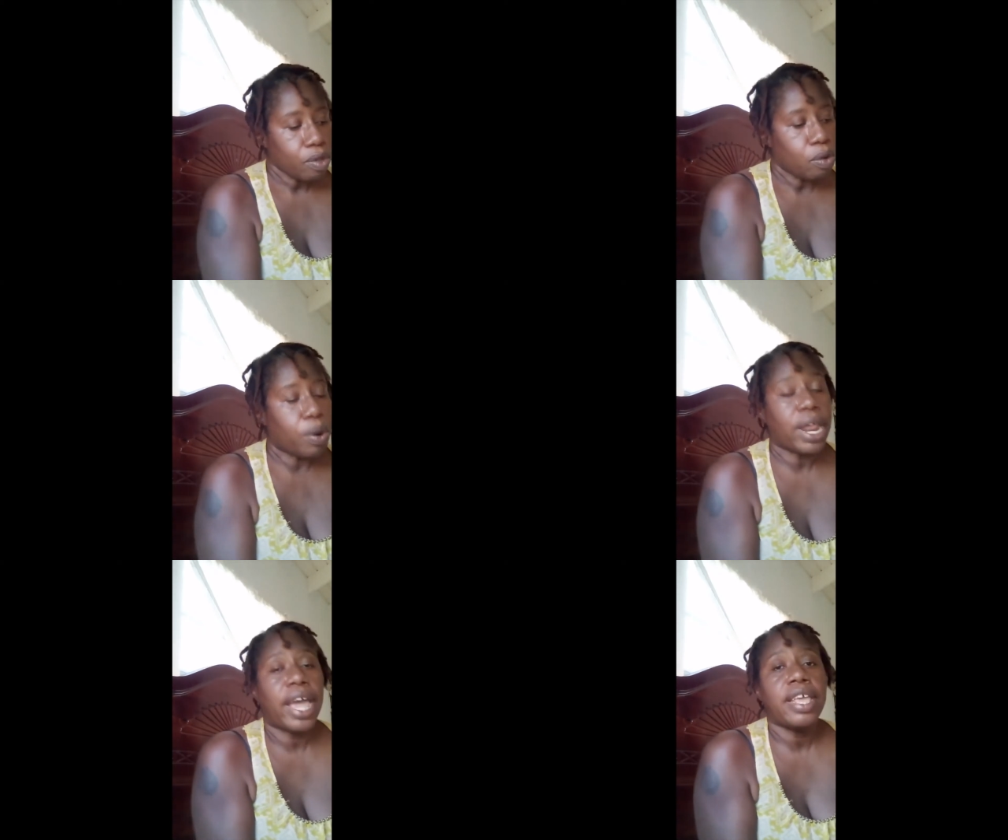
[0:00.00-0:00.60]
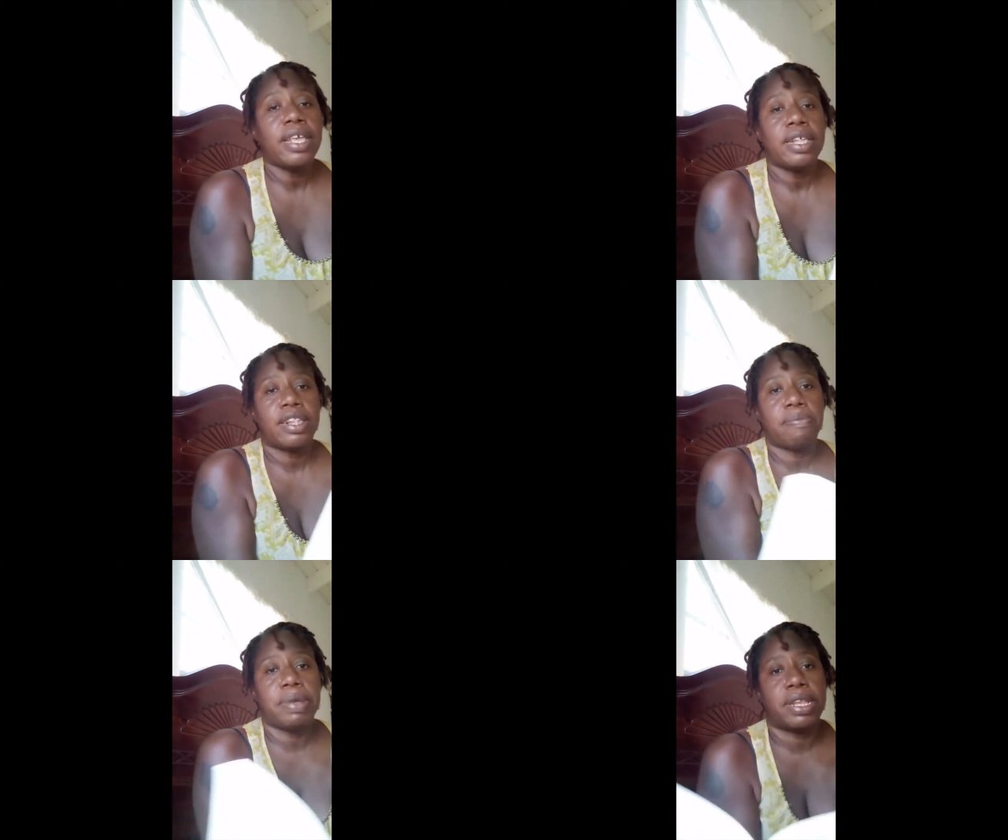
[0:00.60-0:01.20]
what I
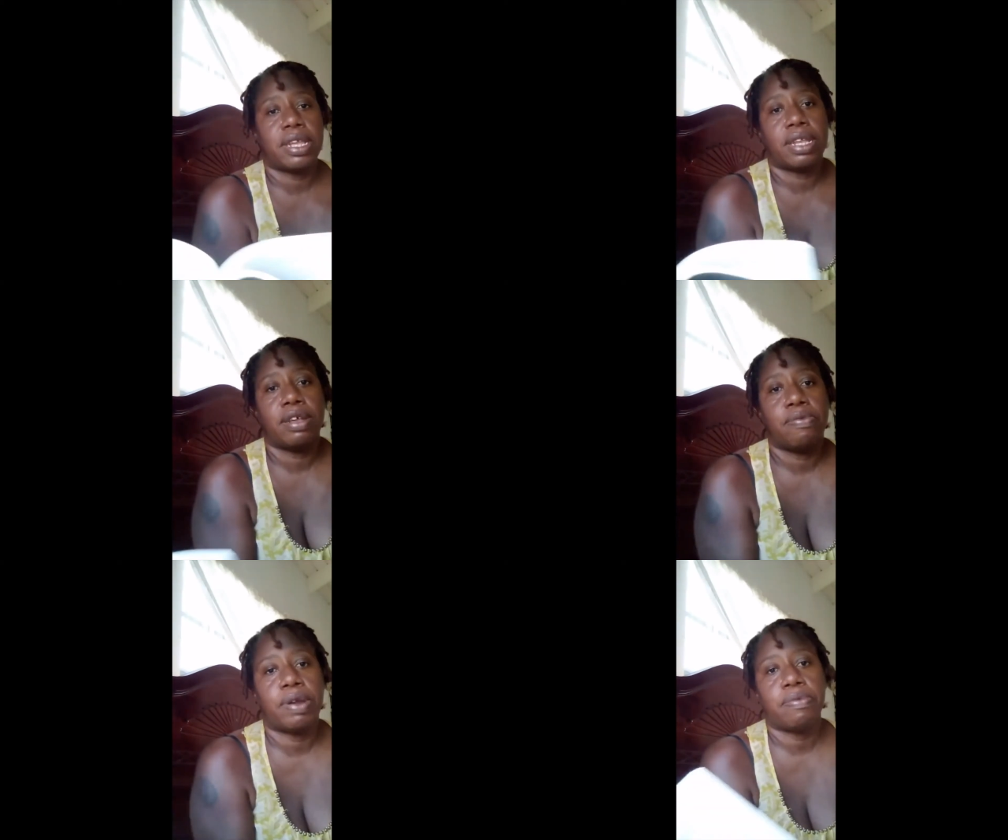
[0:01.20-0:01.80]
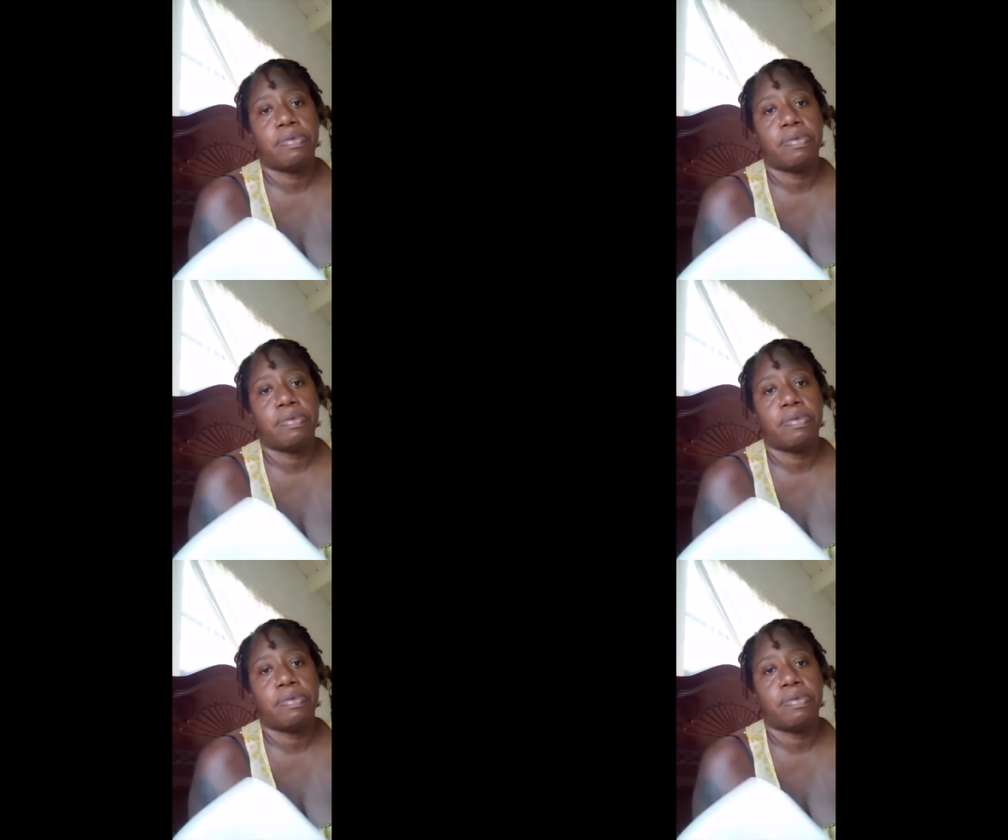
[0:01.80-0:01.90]
submitted, what